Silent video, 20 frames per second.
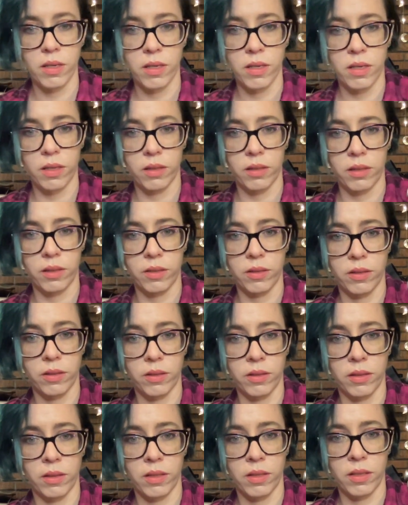a
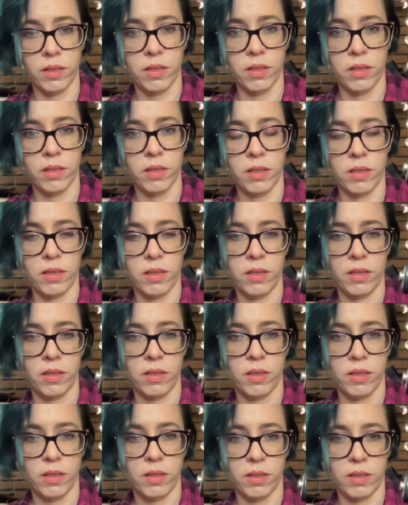little, I
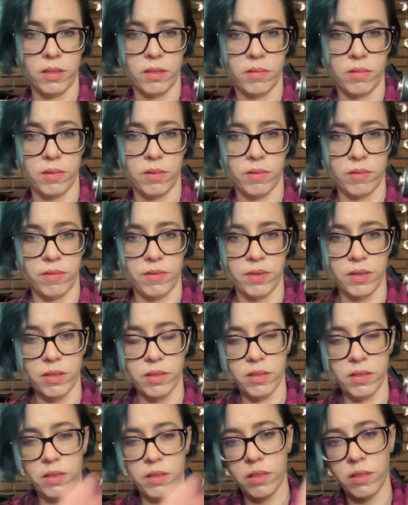don't know if
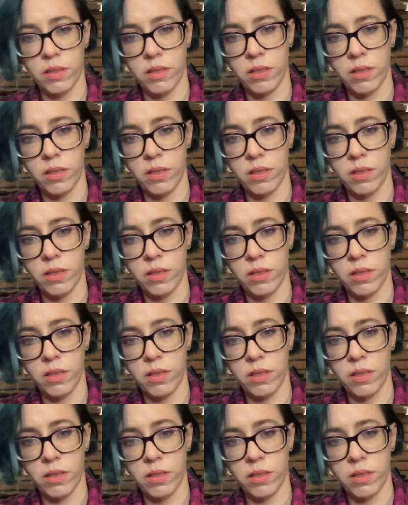that's